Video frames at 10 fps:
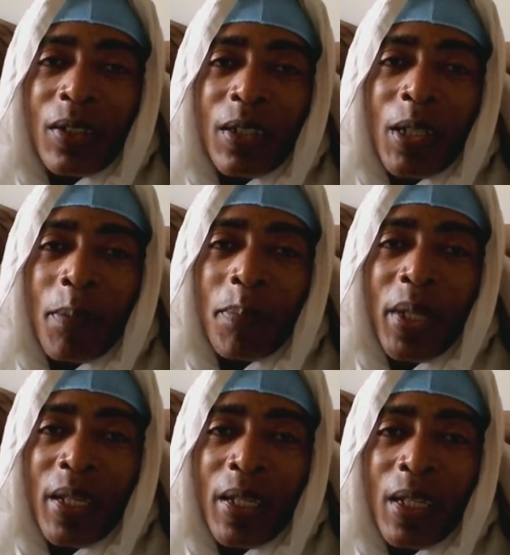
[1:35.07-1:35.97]
The
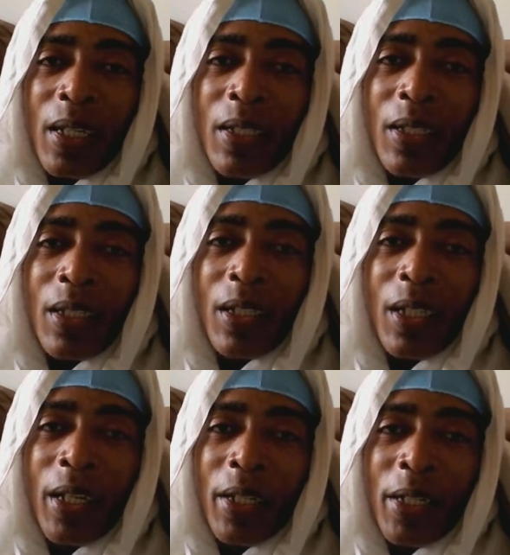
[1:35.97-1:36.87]
pagan
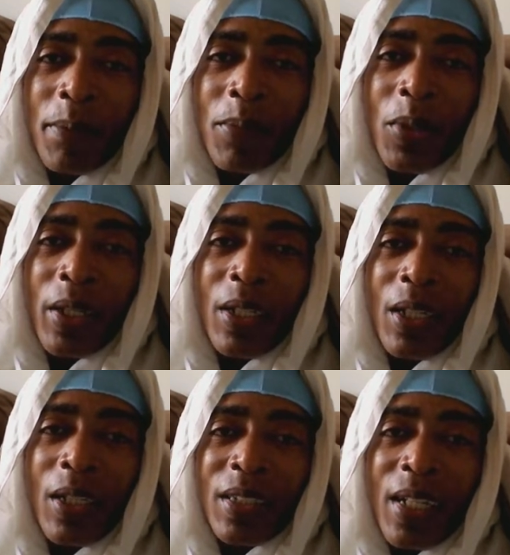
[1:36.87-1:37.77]
Nimrod
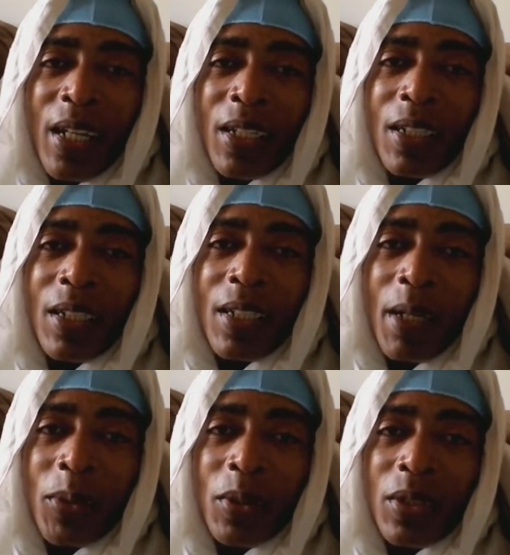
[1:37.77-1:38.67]
slash
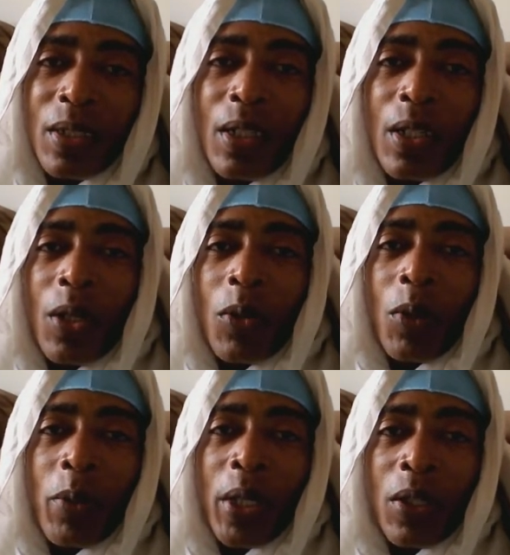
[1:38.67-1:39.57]
Tammuz.
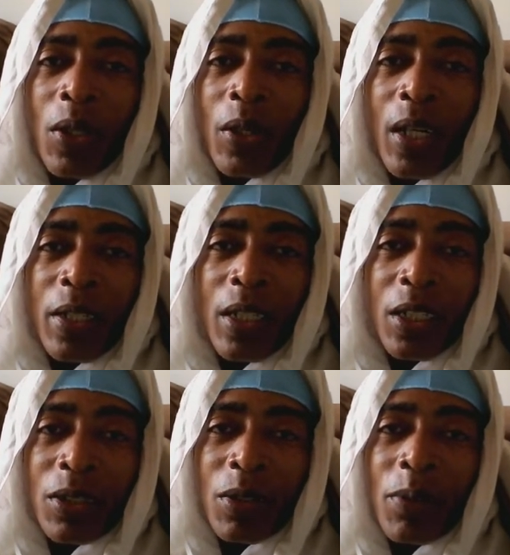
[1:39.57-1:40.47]
Well, we're going to look at the
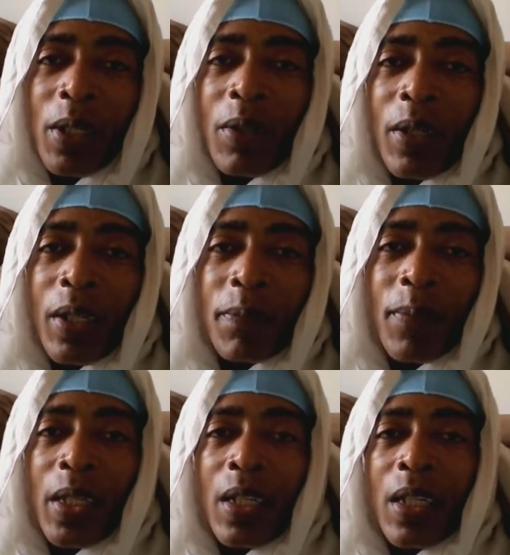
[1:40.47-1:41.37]
history real quick.
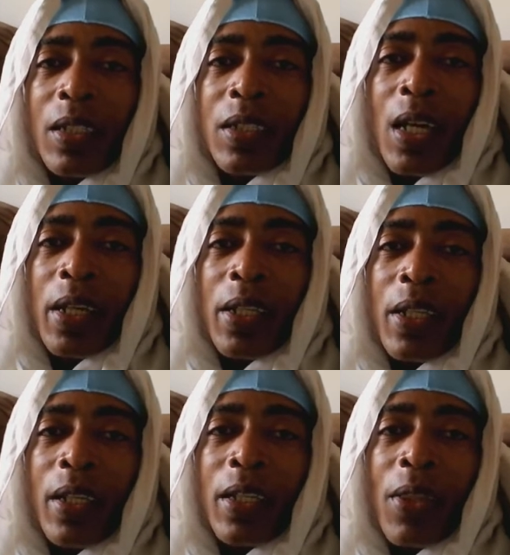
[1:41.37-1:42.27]
It
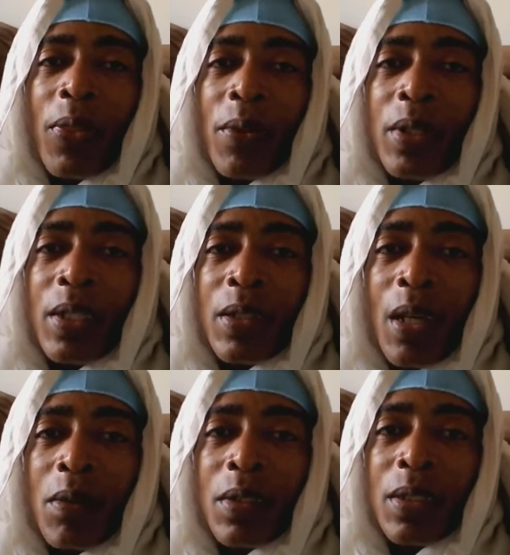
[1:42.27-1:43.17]
started in
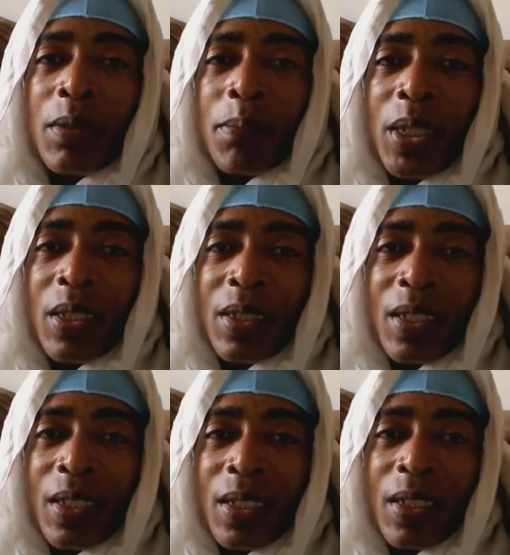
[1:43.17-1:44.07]
3000
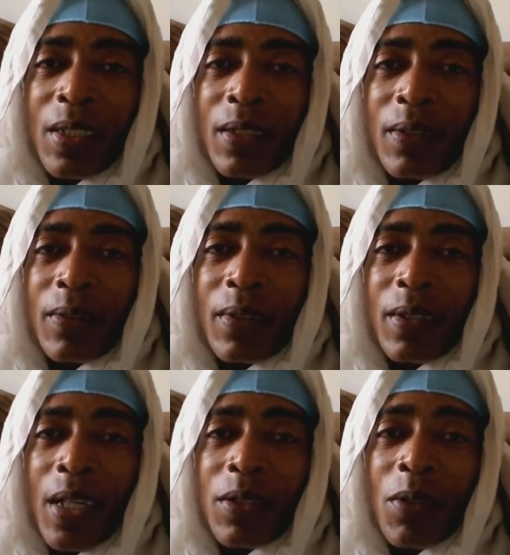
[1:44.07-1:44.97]
BCE.
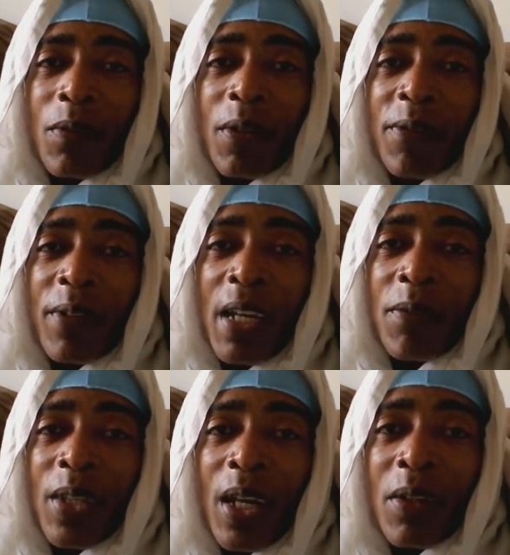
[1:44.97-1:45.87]
That's over
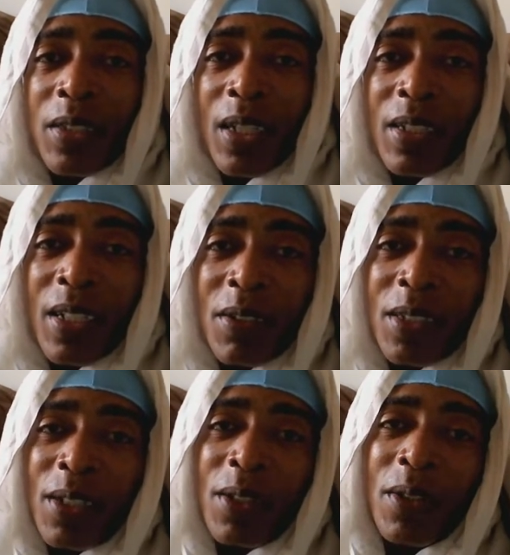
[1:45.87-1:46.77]
5,000 years
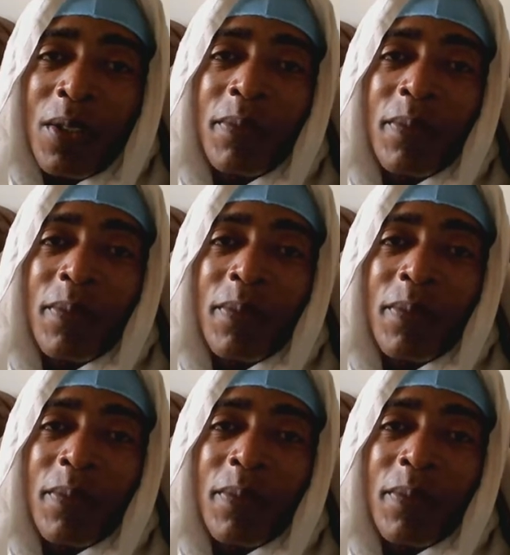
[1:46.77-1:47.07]
ago.